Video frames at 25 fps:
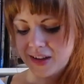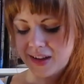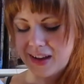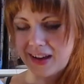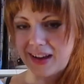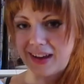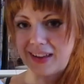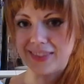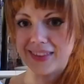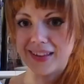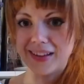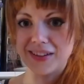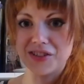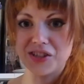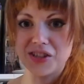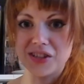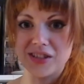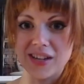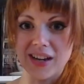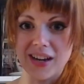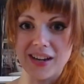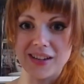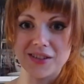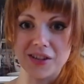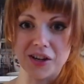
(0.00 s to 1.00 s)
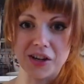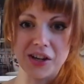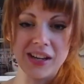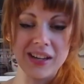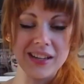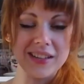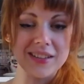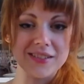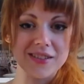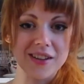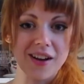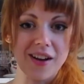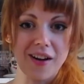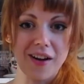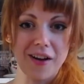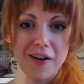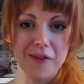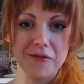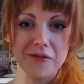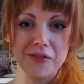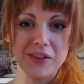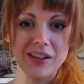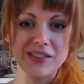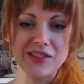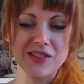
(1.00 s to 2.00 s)
and then she takes her heels
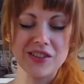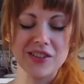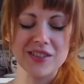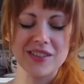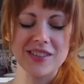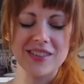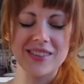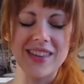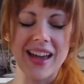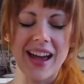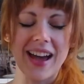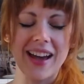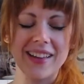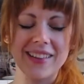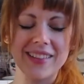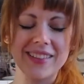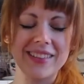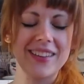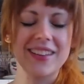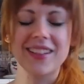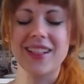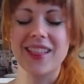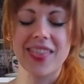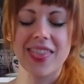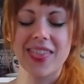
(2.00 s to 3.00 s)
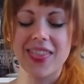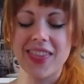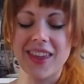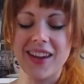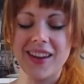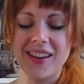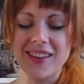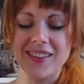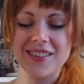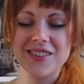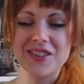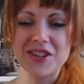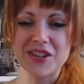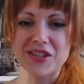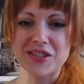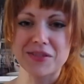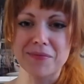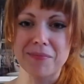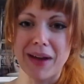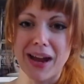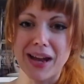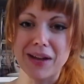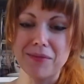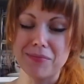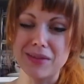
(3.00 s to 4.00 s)
off, and just that little thing just
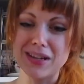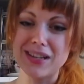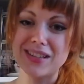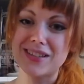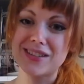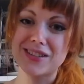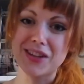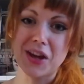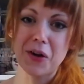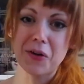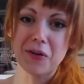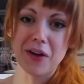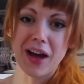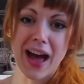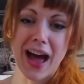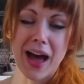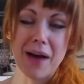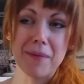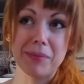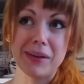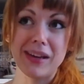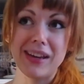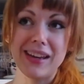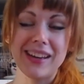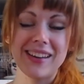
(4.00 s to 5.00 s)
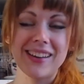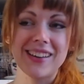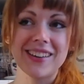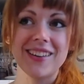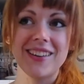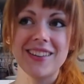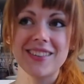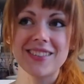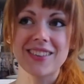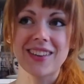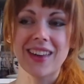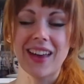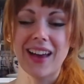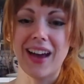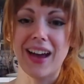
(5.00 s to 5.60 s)
made me so happy, because